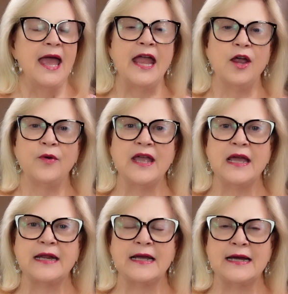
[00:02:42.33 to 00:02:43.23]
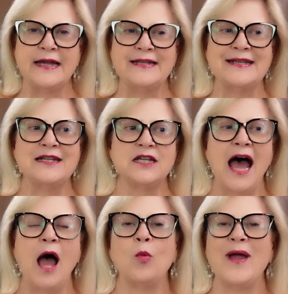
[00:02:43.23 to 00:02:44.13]
Harry and I did
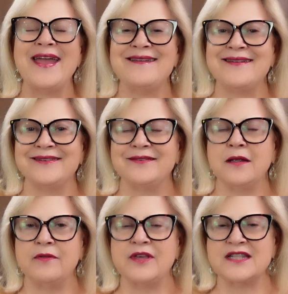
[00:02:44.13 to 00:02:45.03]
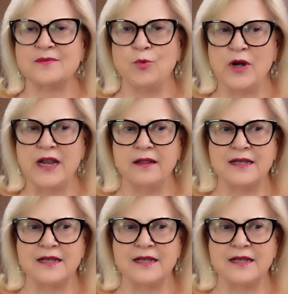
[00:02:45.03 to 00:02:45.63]
not weigh in this morning.